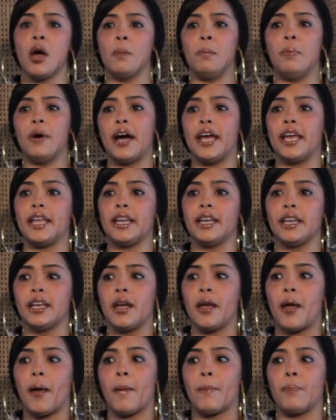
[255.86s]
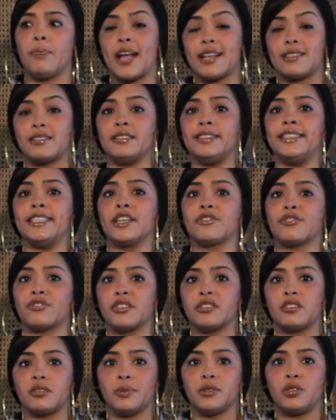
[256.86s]
But that's a
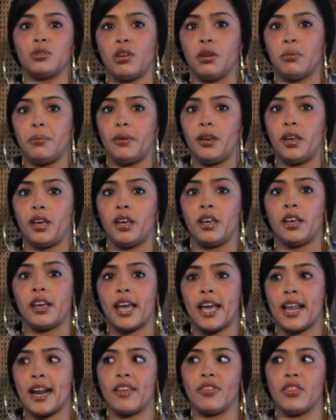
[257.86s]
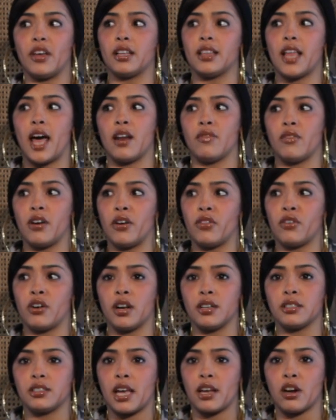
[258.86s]
difference between me and I think a lot of other
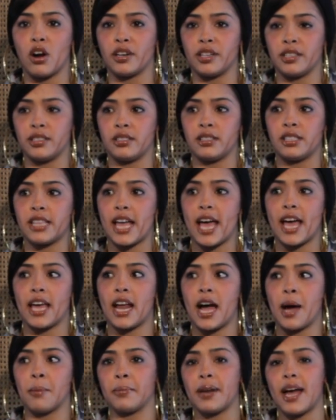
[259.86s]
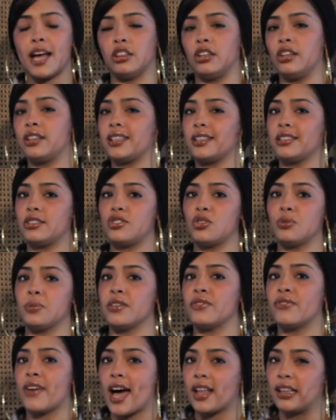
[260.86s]
unsigned artists, is that I'm not looking to
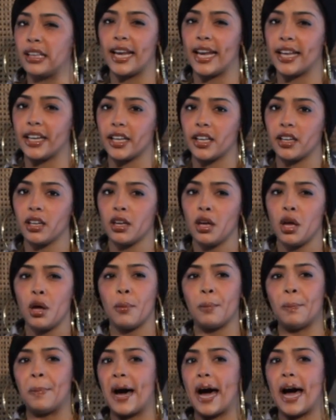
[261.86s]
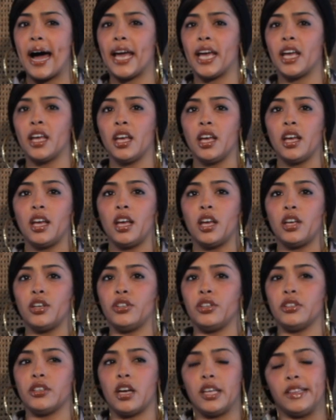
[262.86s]
be validated by
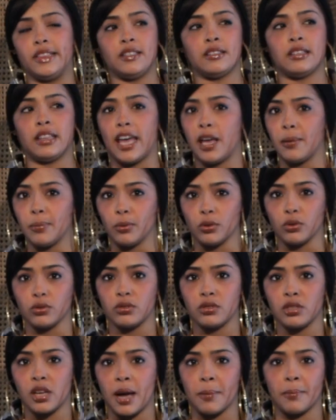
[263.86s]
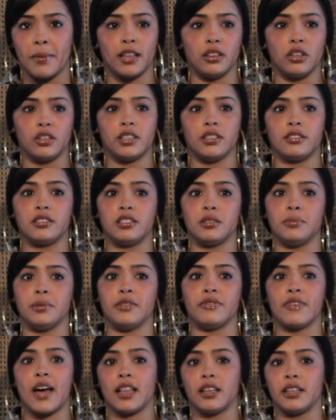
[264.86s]
these labels. I'm not looking to be
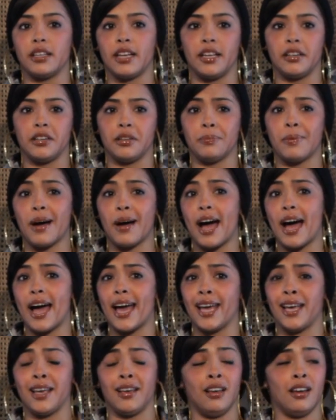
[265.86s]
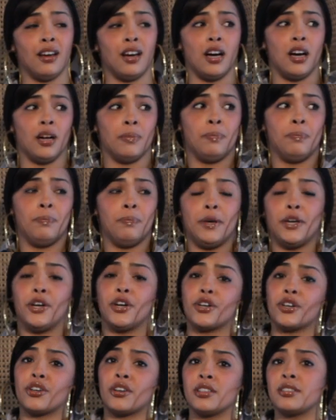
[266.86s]
validated by a
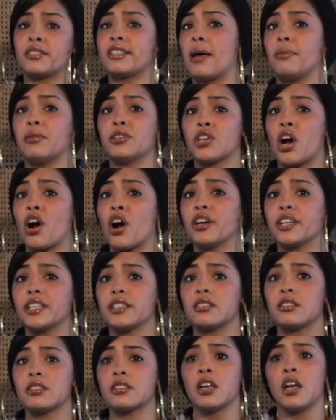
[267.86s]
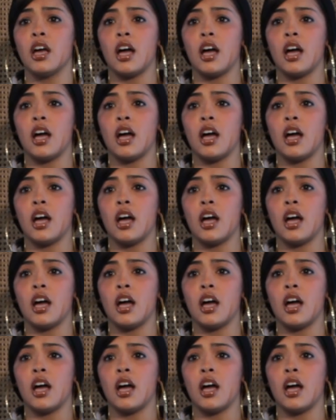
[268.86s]
bigger established artist.